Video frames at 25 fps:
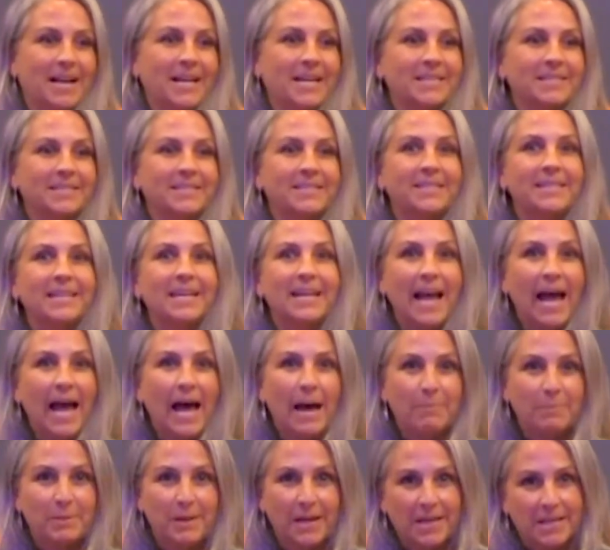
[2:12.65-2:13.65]
I can see it
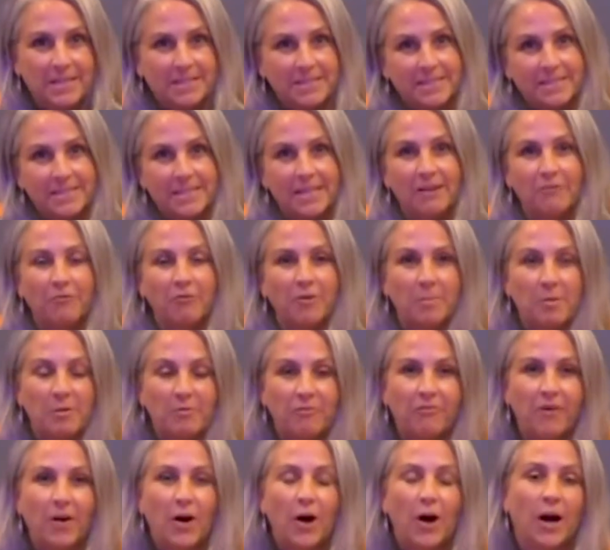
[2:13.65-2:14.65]
happen. I can see it from
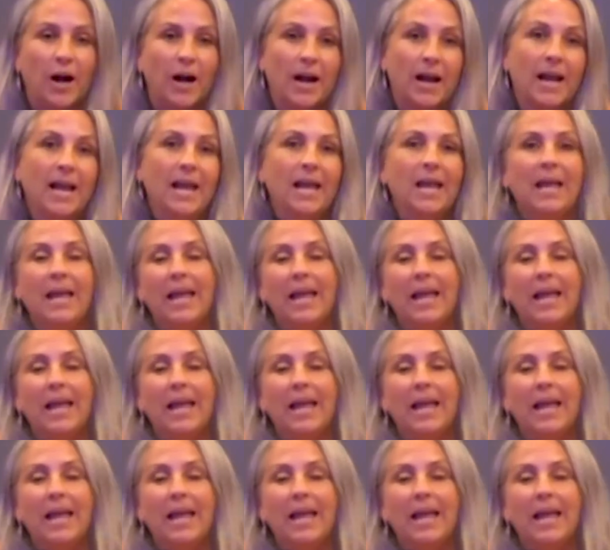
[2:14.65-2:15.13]
afar.